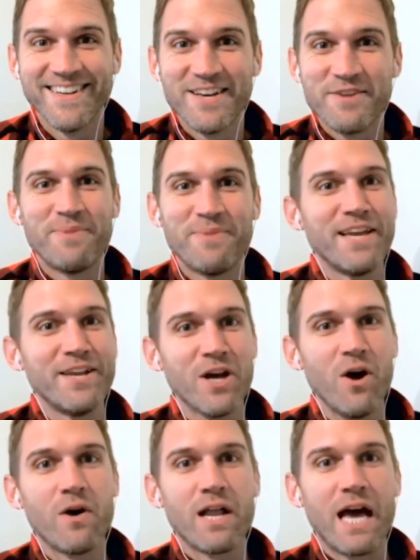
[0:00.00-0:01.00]
But they
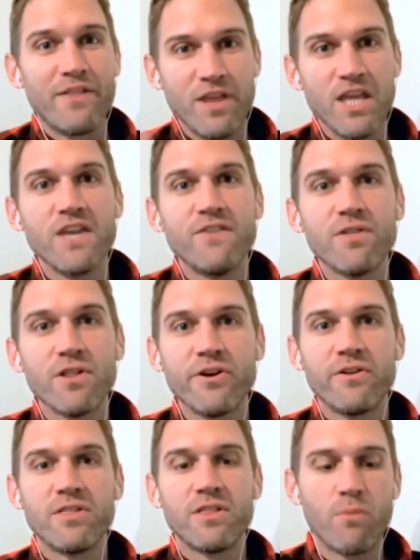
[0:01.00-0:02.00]
don't. And I think you've
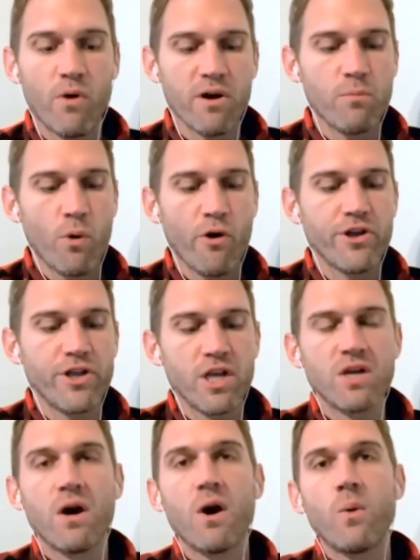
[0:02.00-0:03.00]
learned the more and more you
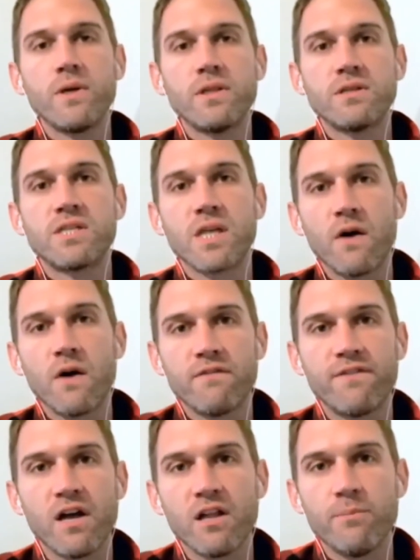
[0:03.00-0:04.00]
go into
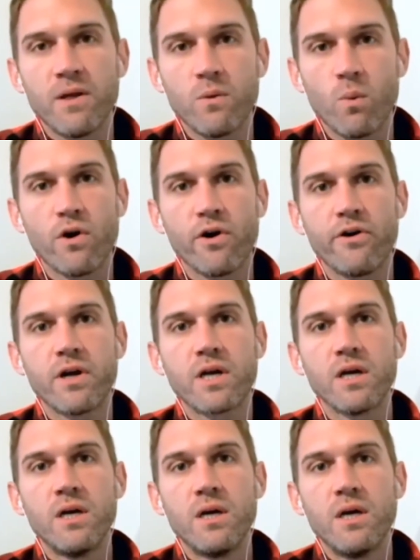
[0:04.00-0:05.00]
self-development work
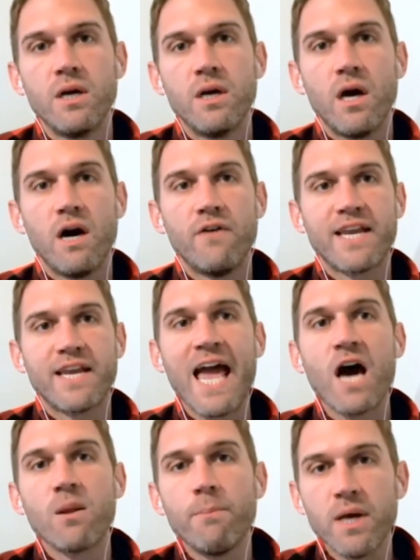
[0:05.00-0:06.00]
of
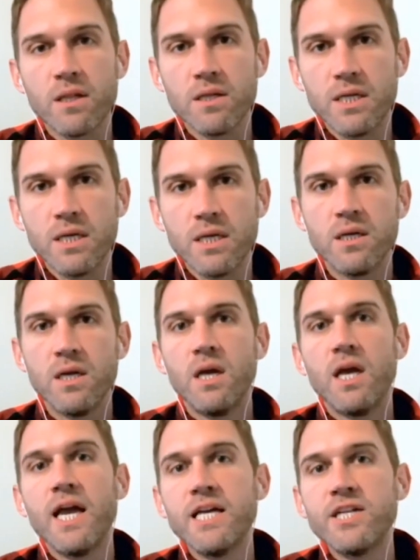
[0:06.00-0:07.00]
accountability,
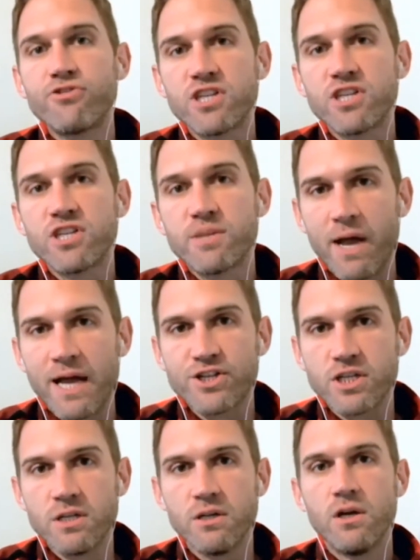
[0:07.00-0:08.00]

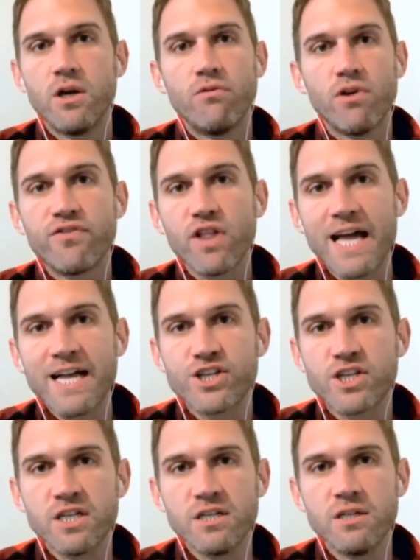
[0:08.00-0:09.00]
introspection,
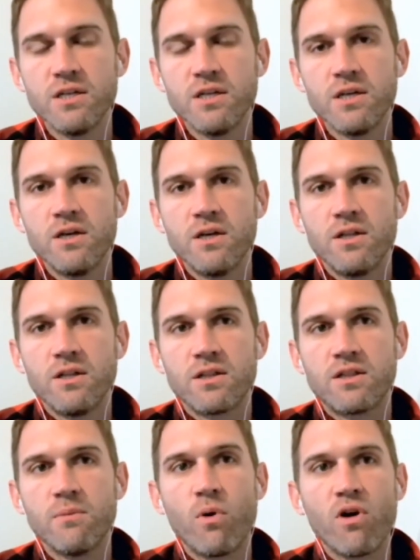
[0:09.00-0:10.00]
reflection,
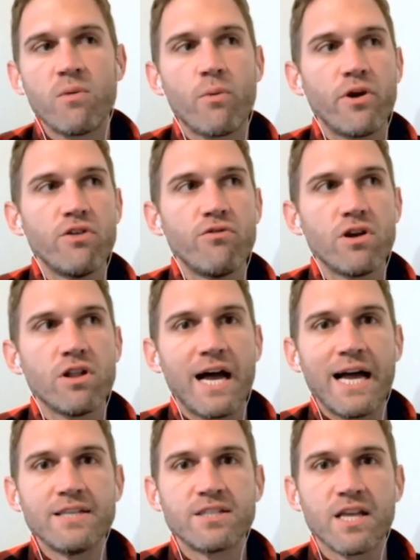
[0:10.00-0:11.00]
the more and more you
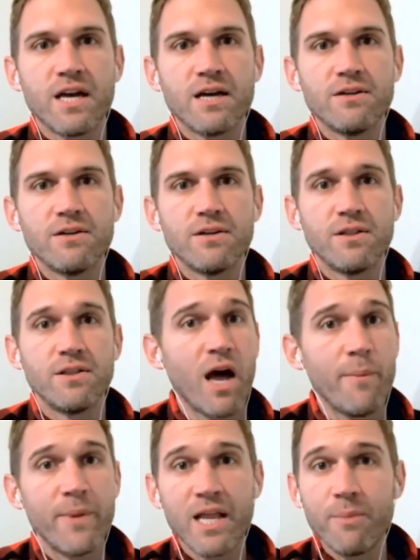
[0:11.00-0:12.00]
realize that
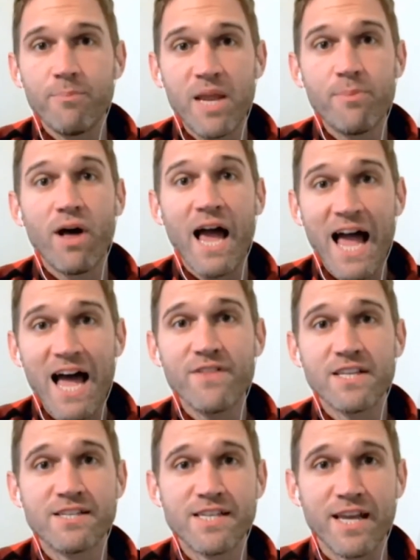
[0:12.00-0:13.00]
not many people have
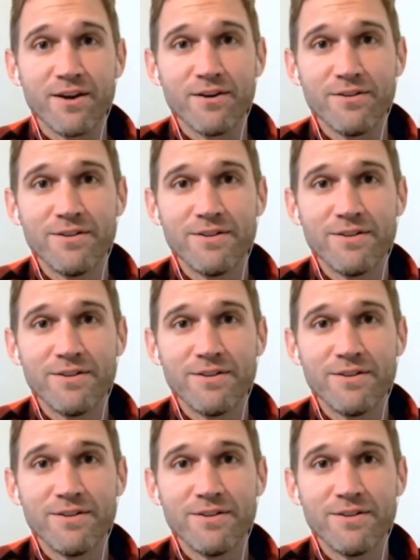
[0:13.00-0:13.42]
the skill